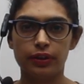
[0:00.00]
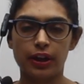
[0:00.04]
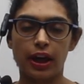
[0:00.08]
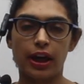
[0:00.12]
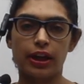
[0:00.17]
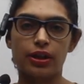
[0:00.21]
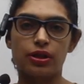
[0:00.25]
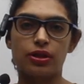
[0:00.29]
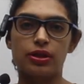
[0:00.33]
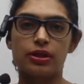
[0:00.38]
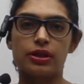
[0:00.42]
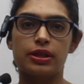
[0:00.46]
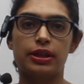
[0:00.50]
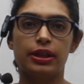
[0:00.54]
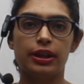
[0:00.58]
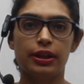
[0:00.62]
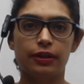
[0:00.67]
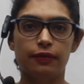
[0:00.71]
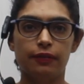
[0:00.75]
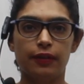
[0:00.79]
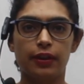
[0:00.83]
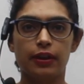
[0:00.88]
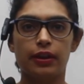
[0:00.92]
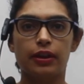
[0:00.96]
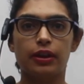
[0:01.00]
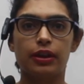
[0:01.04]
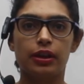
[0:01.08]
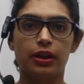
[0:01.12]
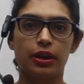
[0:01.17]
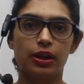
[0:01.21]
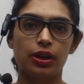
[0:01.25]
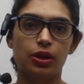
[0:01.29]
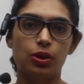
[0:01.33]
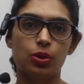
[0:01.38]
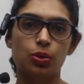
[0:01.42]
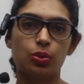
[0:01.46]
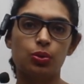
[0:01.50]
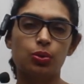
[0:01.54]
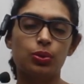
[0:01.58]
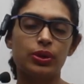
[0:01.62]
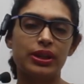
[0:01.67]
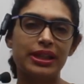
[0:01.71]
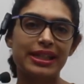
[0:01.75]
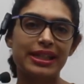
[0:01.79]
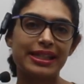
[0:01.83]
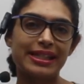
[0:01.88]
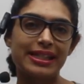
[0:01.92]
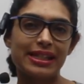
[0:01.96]
reactions E1, E2,
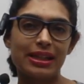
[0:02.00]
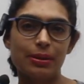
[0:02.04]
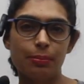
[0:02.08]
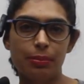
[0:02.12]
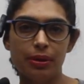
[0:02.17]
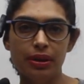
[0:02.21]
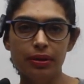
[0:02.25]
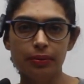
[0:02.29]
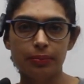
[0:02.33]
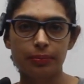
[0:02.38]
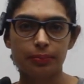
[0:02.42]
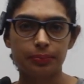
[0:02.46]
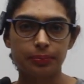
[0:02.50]
ECB.